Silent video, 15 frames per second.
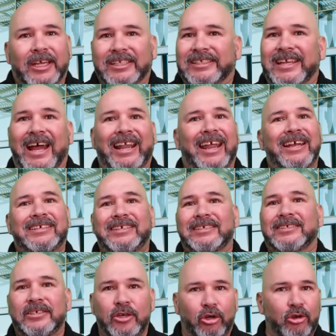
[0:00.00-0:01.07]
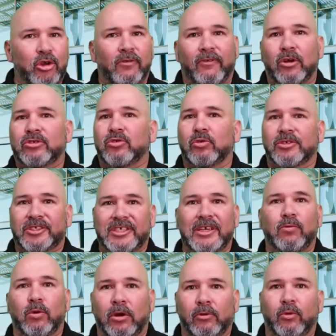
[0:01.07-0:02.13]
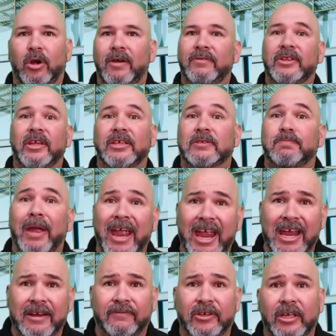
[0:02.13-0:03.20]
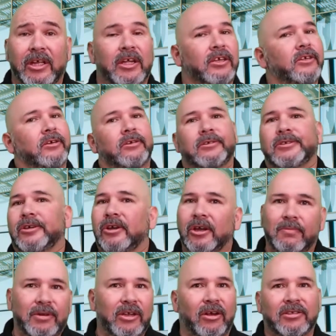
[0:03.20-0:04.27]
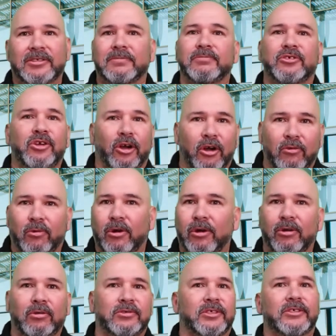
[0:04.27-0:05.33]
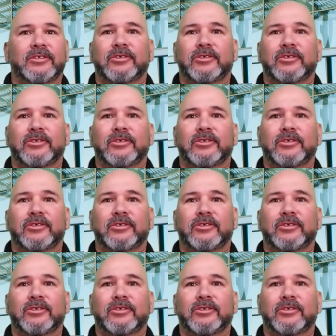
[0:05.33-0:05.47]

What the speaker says: It's not like Disney or Universal or SeaWorld where everything is paved. You're going to be on some dirt roads,